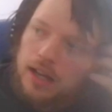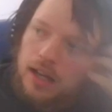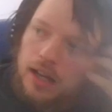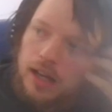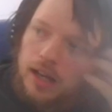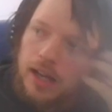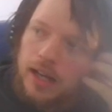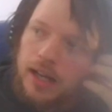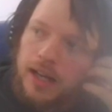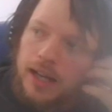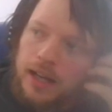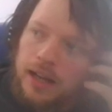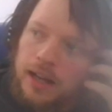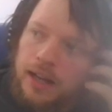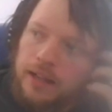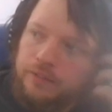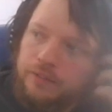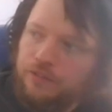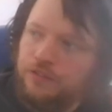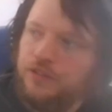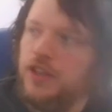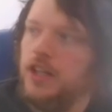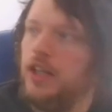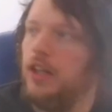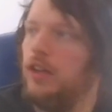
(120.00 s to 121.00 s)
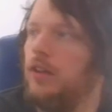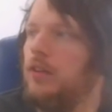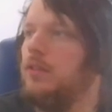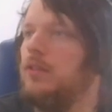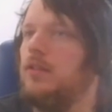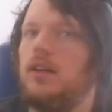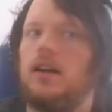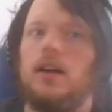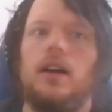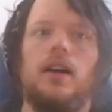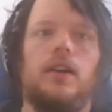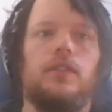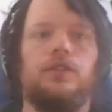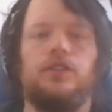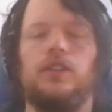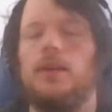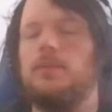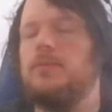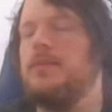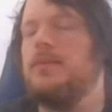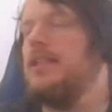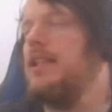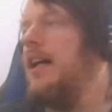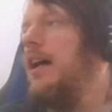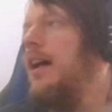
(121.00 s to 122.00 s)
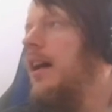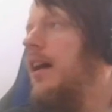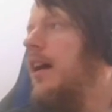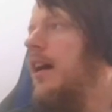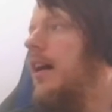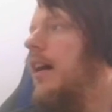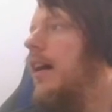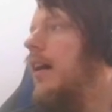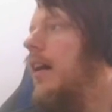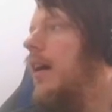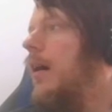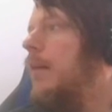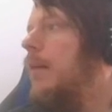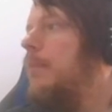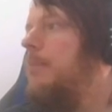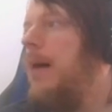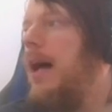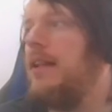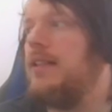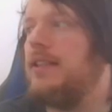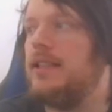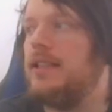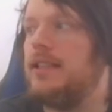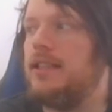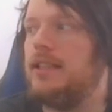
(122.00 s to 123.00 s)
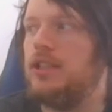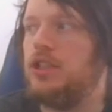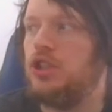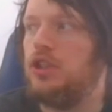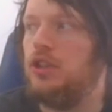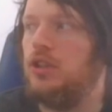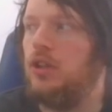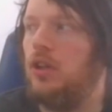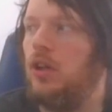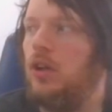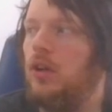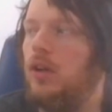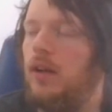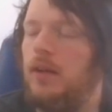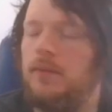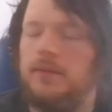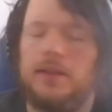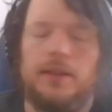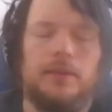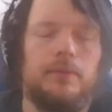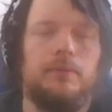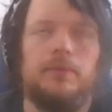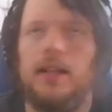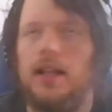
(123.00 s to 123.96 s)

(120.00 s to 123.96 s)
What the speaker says: On field, flips bounces the Shaddoll.